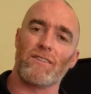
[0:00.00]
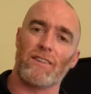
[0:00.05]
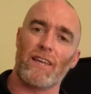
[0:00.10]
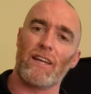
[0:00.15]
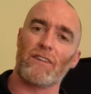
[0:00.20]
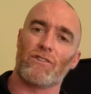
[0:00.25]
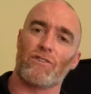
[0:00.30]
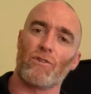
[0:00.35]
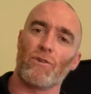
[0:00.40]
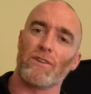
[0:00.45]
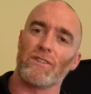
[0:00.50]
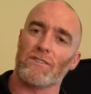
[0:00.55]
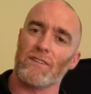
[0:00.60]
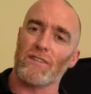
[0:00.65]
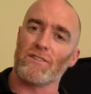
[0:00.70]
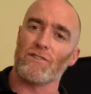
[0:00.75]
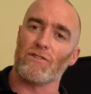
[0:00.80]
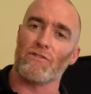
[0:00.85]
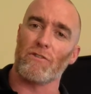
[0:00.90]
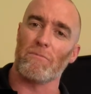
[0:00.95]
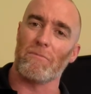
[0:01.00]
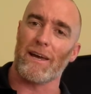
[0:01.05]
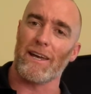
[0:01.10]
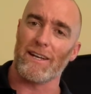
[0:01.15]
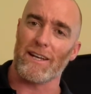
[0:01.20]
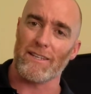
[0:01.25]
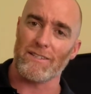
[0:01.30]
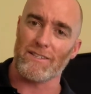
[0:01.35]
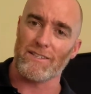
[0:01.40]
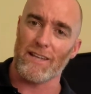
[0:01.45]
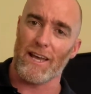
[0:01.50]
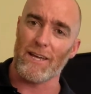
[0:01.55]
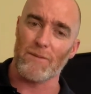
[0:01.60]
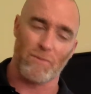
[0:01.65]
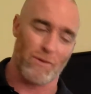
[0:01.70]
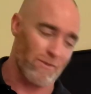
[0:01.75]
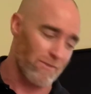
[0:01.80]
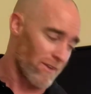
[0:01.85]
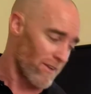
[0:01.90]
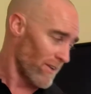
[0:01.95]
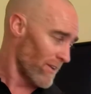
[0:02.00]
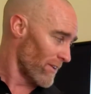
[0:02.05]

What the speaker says: that joint doesn't remain unstable.